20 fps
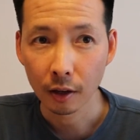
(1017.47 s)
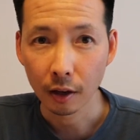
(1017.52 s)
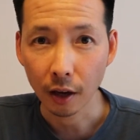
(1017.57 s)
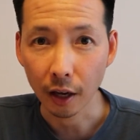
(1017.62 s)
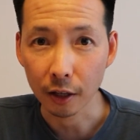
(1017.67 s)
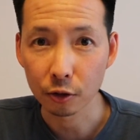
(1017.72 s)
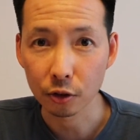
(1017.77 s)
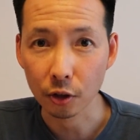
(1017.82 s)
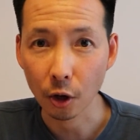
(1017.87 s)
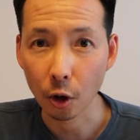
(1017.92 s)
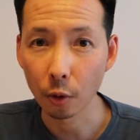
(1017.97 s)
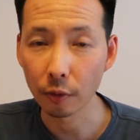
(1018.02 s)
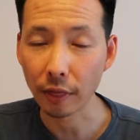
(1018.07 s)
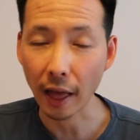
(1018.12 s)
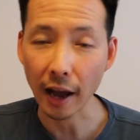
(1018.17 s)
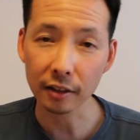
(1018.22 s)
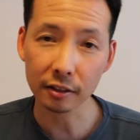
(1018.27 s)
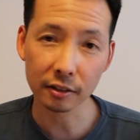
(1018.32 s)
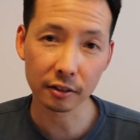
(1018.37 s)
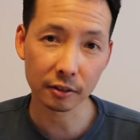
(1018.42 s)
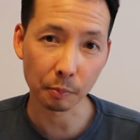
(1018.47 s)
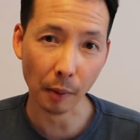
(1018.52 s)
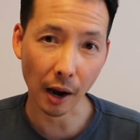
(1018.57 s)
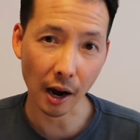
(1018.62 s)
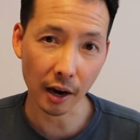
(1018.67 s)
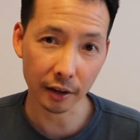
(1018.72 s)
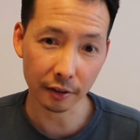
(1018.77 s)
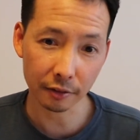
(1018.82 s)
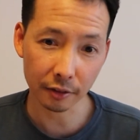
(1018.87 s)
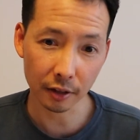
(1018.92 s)
And so that's
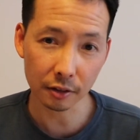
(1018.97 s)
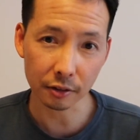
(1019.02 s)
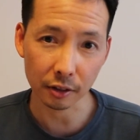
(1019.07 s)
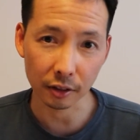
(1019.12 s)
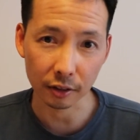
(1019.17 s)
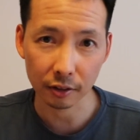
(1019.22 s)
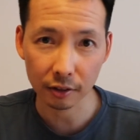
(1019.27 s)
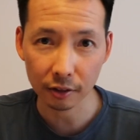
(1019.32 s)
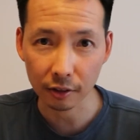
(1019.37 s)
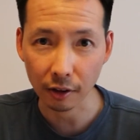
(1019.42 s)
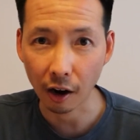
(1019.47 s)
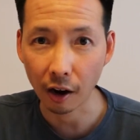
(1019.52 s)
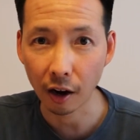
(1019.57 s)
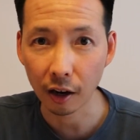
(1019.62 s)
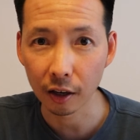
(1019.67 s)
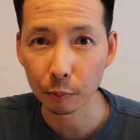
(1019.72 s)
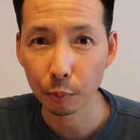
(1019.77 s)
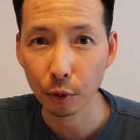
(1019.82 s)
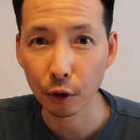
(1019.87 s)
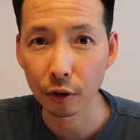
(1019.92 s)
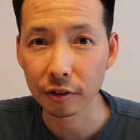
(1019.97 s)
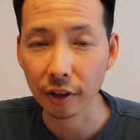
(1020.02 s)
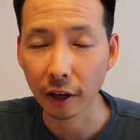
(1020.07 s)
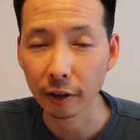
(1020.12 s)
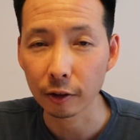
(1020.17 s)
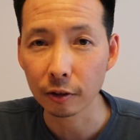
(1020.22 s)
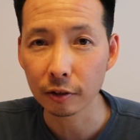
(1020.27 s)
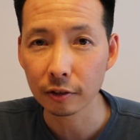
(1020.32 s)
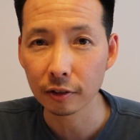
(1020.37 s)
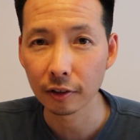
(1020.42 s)
my thesis on
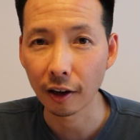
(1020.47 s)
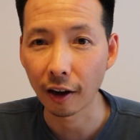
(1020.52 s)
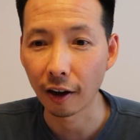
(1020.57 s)
PureCycle.